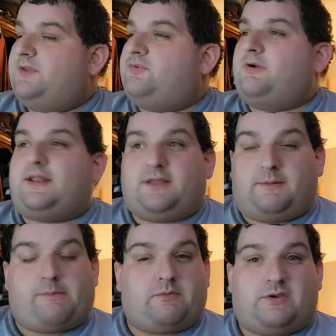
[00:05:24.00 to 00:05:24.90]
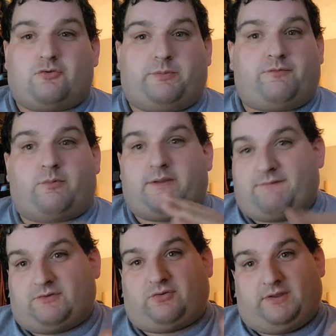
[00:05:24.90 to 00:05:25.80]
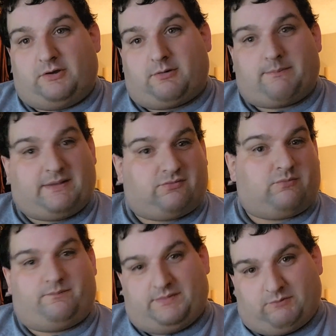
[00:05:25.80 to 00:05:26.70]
he's still got a couple of years before we eventually know him as